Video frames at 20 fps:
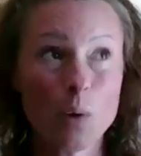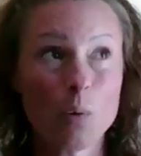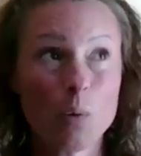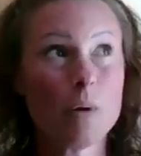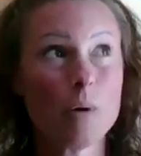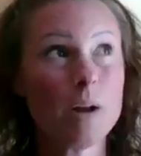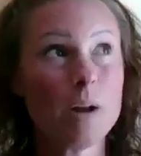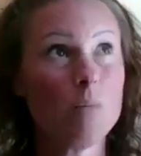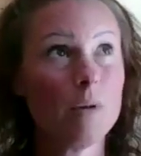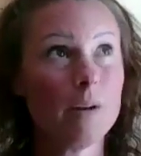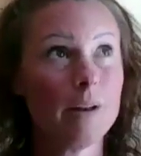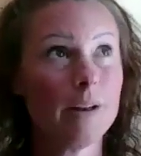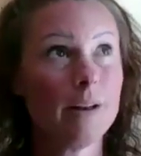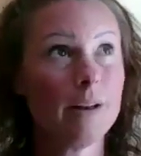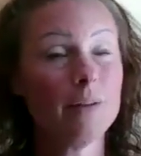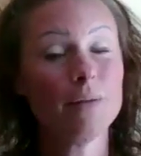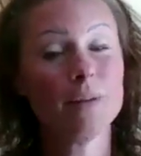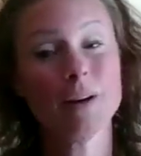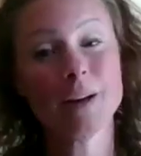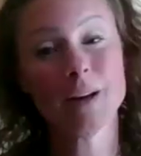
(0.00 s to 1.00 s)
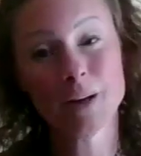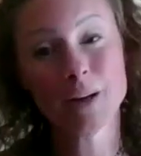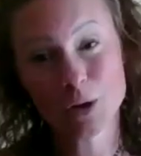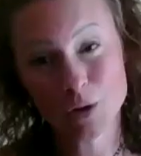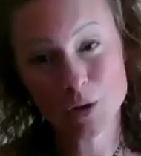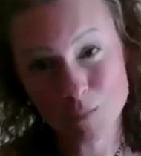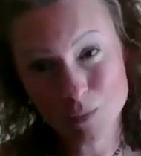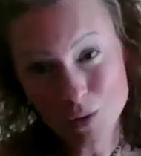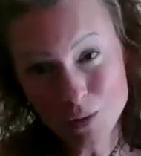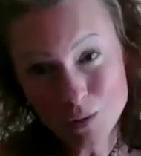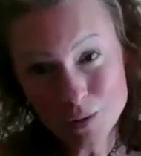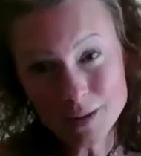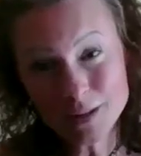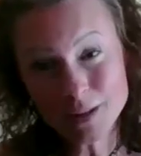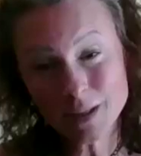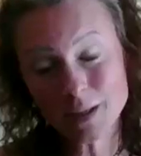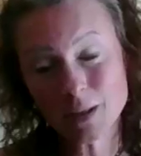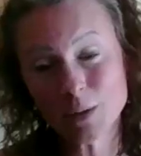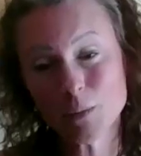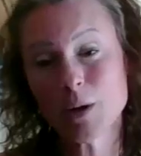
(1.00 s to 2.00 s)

We were living in community.